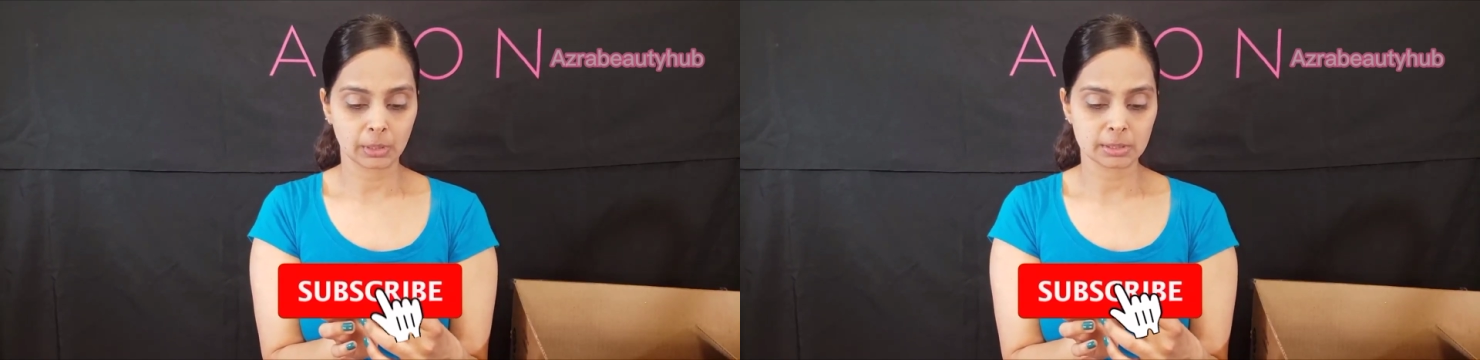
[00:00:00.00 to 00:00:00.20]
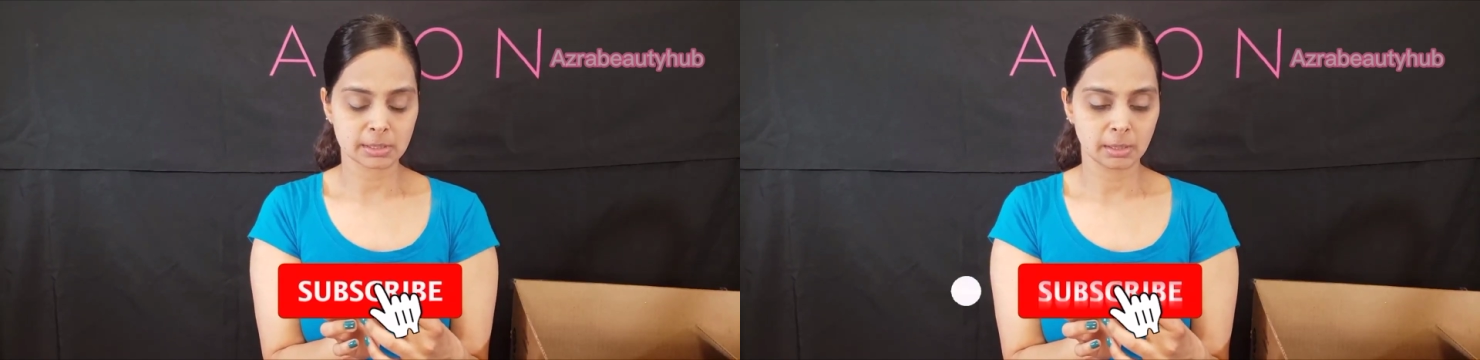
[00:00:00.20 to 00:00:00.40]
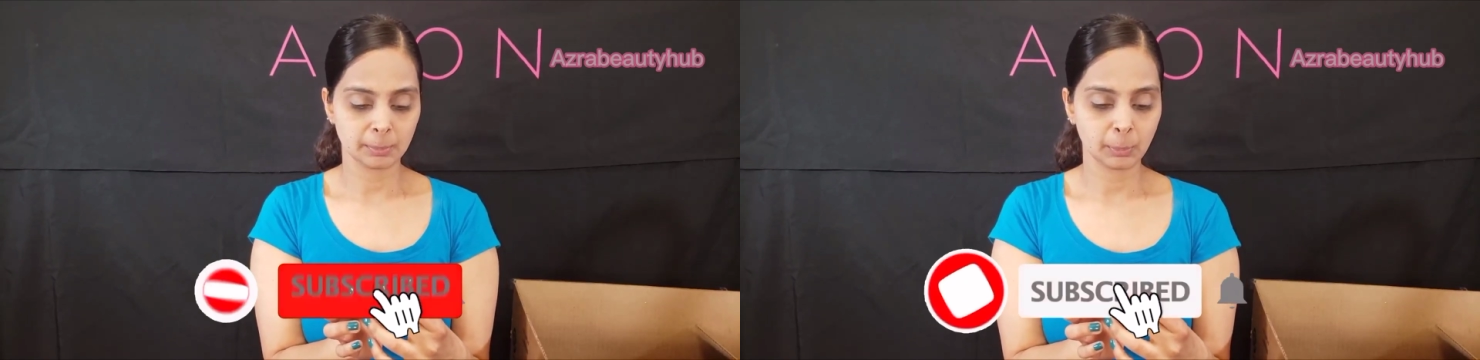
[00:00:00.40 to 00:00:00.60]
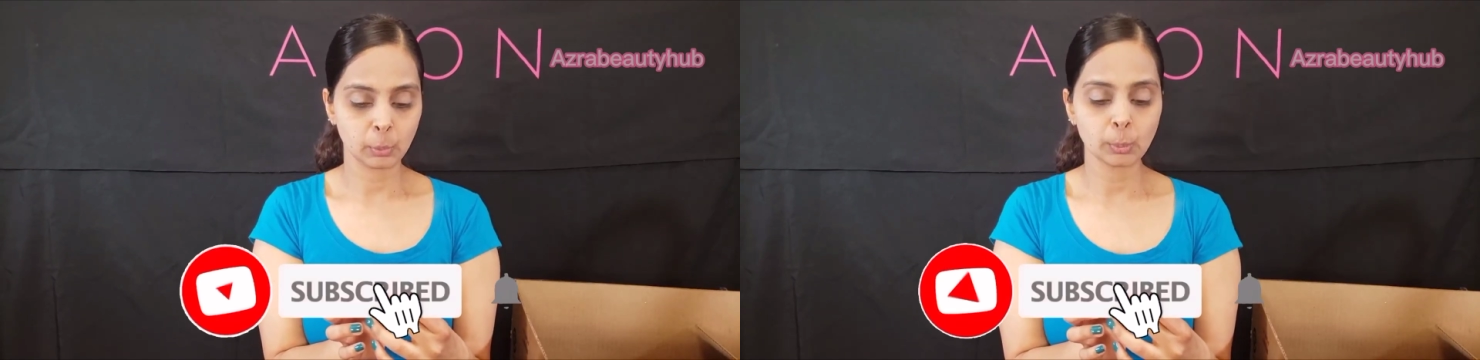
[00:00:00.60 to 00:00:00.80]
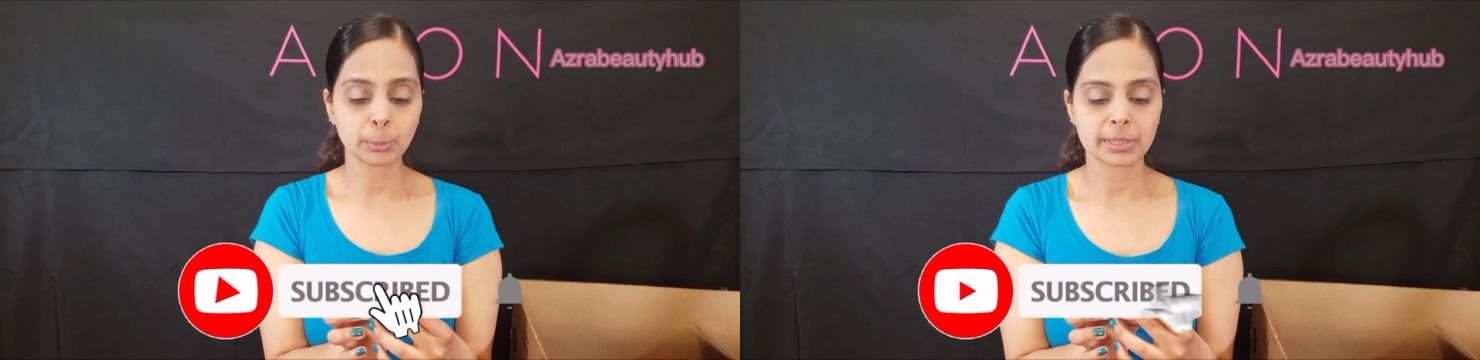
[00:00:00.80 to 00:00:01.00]
It's a
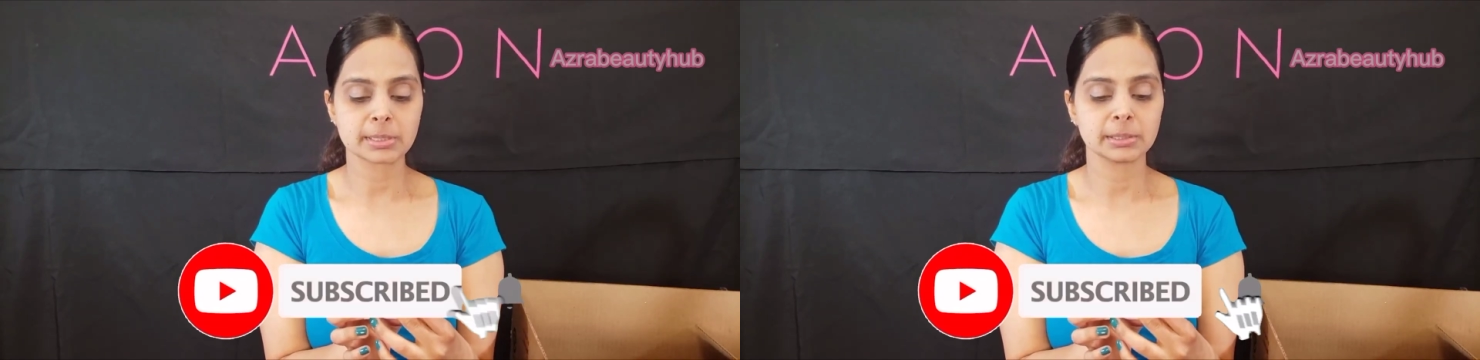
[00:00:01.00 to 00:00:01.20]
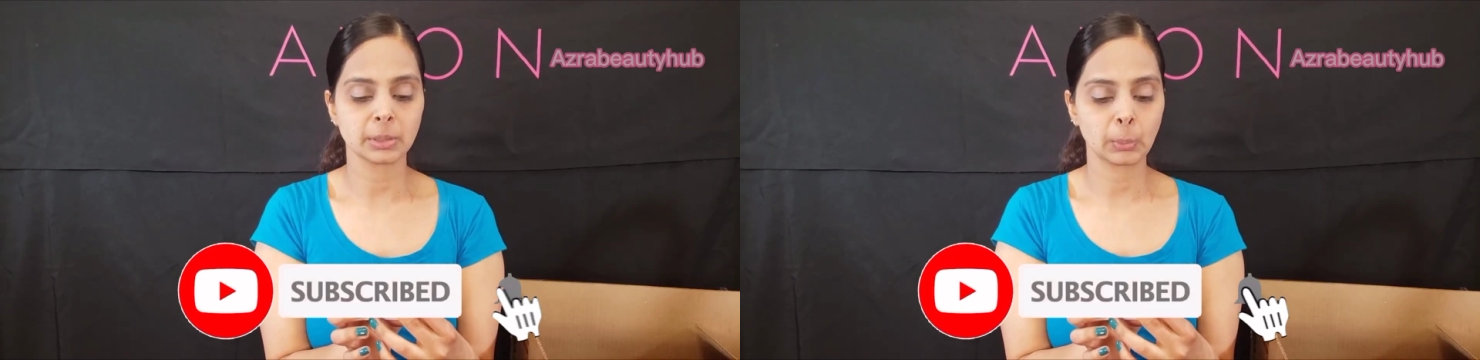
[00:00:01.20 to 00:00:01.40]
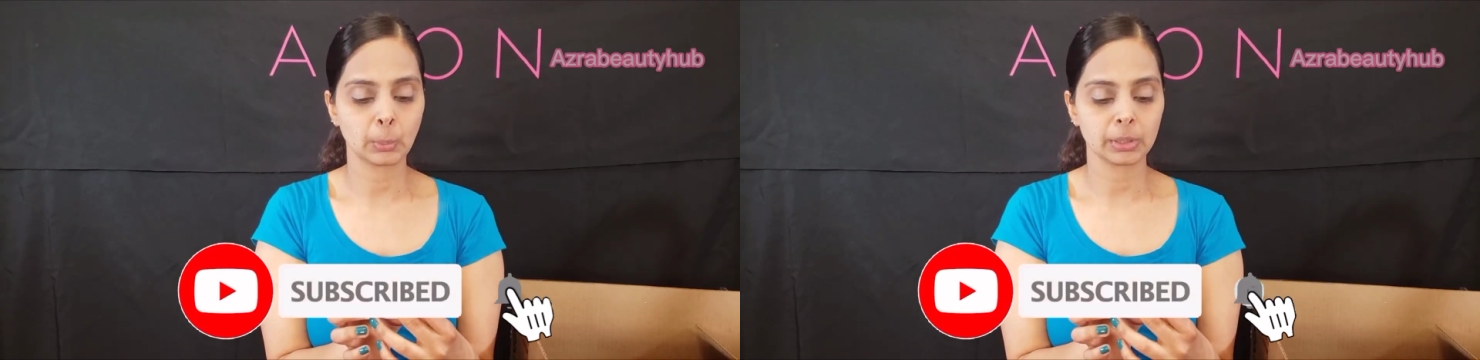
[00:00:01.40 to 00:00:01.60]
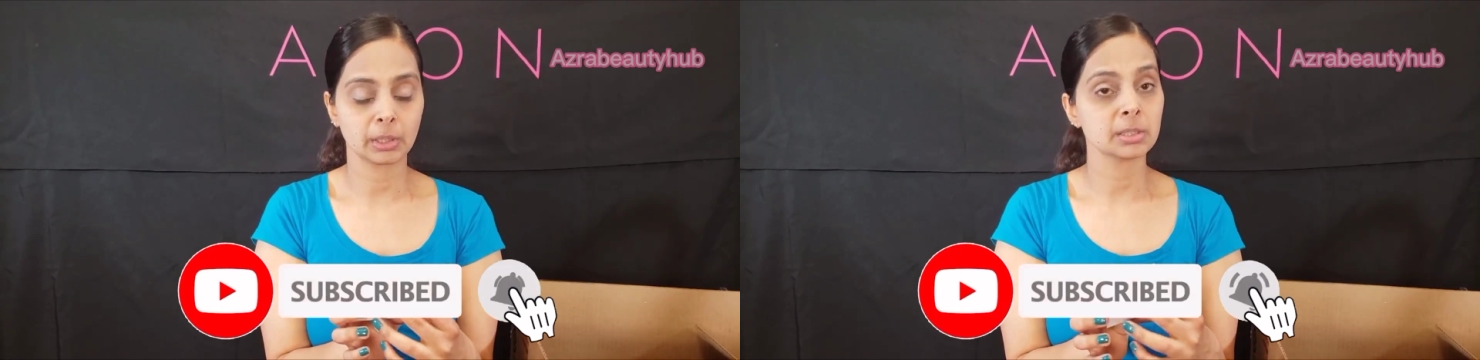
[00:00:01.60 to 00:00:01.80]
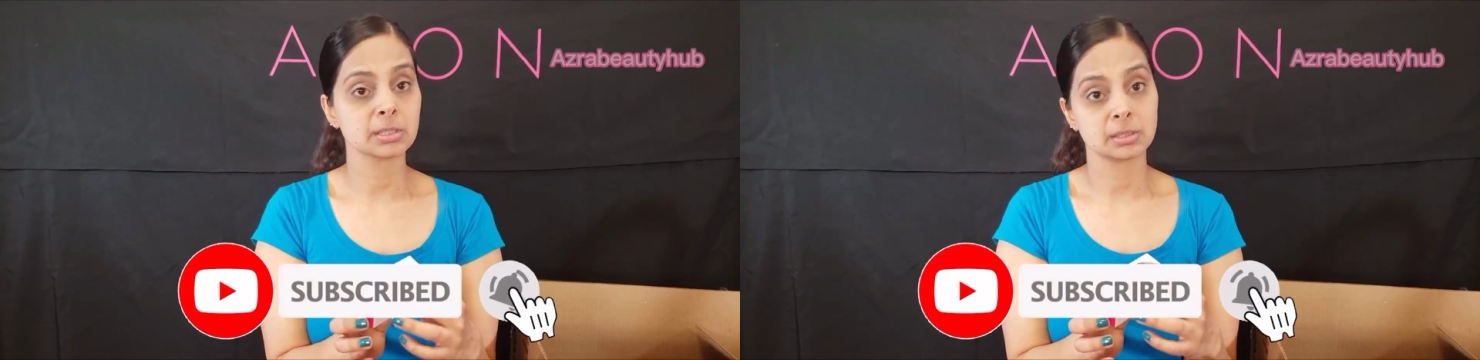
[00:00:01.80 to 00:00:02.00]
pull bracelet cord. It's